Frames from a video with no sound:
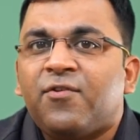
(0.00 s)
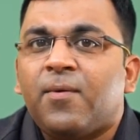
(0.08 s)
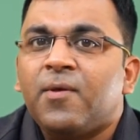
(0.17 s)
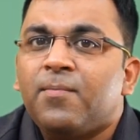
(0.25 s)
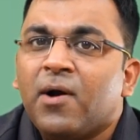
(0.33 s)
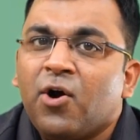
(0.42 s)
from
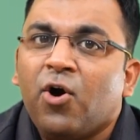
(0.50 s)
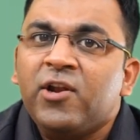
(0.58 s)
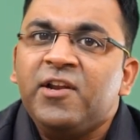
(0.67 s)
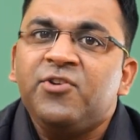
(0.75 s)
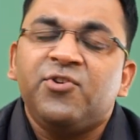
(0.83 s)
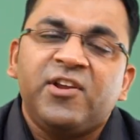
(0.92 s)
the
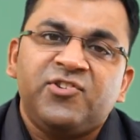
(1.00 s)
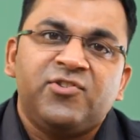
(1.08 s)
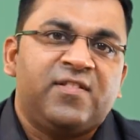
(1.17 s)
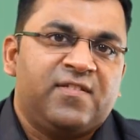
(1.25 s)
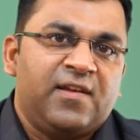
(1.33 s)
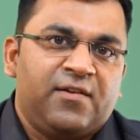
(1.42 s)
Macaulay
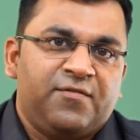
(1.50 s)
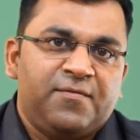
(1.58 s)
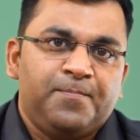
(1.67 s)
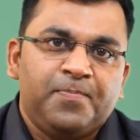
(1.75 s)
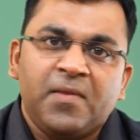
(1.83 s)
duration itself.